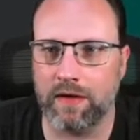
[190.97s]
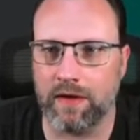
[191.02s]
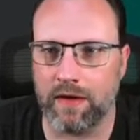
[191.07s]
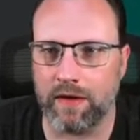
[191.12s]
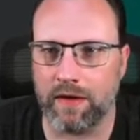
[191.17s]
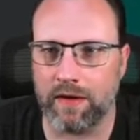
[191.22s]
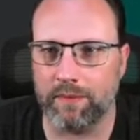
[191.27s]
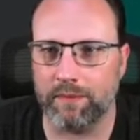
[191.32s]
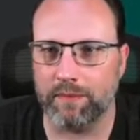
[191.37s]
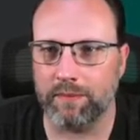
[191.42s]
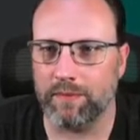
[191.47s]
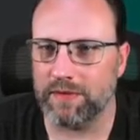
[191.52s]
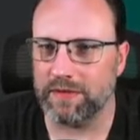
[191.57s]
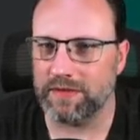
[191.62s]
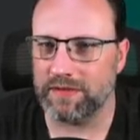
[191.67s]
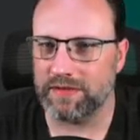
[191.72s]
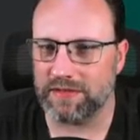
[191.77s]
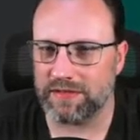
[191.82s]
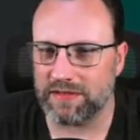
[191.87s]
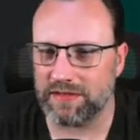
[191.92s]

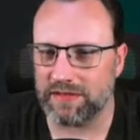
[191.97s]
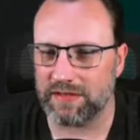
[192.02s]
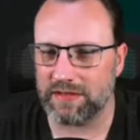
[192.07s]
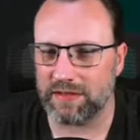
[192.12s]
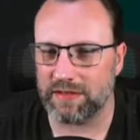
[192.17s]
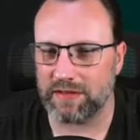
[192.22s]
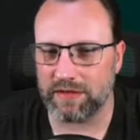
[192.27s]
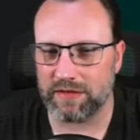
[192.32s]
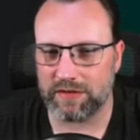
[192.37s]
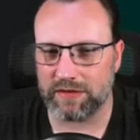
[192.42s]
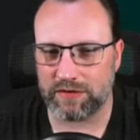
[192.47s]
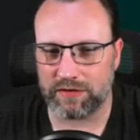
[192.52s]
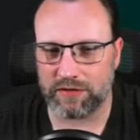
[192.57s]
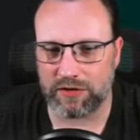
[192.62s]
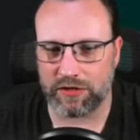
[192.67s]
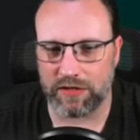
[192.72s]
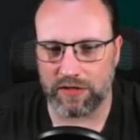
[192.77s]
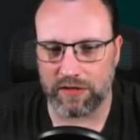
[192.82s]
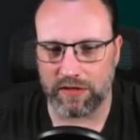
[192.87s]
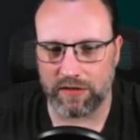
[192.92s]
Let's see, let's
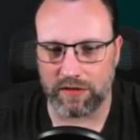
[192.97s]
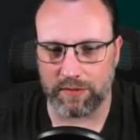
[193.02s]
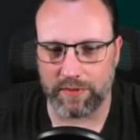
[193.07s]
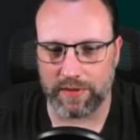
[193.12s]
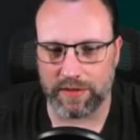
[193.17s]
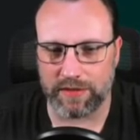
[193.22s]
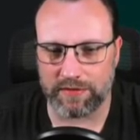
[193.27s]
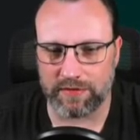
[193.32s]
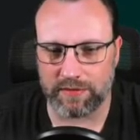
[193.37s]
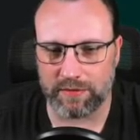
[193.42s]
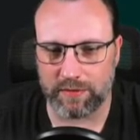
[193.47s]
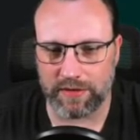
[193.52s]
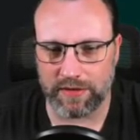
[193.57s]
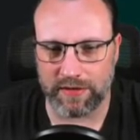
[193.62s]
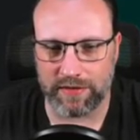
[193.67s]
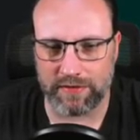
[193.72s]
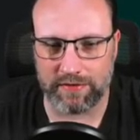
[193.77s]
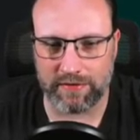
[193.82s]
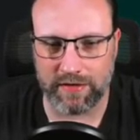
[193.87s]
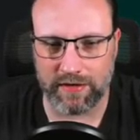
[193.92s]
cheat a little bit, see what they
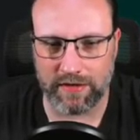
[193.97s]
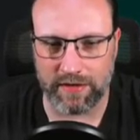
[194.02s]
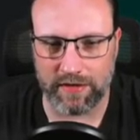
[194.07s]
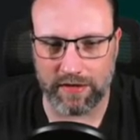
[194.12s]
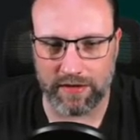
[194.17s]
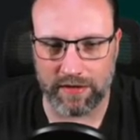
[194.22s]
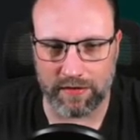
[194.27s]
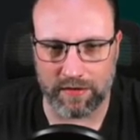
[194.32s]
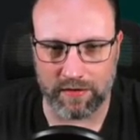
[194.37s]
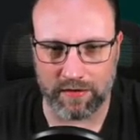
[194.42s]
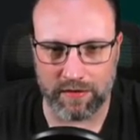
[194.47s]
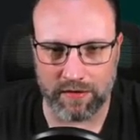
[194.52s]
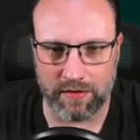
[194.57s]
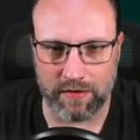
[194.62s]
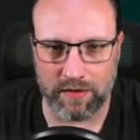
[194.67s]
say here.